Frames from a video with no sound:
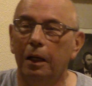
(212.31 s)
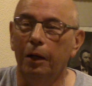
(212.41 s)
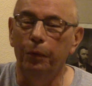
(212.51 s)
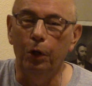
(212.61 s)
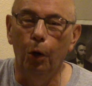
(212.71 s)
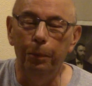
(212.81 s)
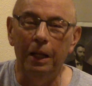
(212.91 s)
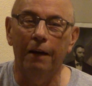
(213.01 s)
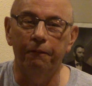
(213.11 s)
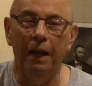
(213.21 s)
And when you open
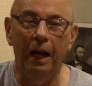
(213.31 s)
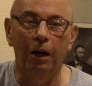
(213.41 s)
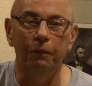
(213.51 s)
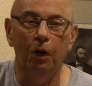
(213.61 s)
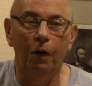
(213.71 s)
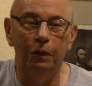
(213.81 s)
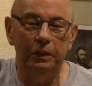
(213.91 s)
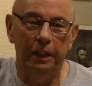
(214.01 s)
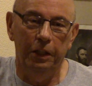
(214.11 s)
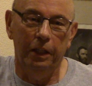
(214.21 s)
that valve, all of a
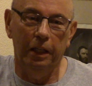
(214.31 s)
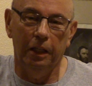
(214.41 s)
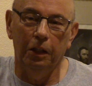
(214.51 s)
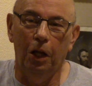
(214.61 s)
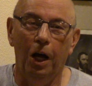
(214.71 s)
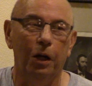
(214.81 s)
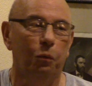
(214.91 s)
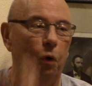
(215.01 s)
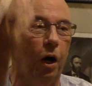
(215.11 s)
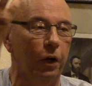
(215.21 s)
sudden you get a lot
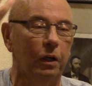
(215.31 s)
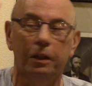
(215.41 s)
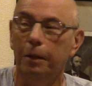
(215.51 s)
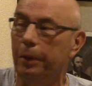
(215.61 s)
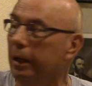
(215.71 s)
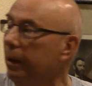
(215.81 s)
of water coming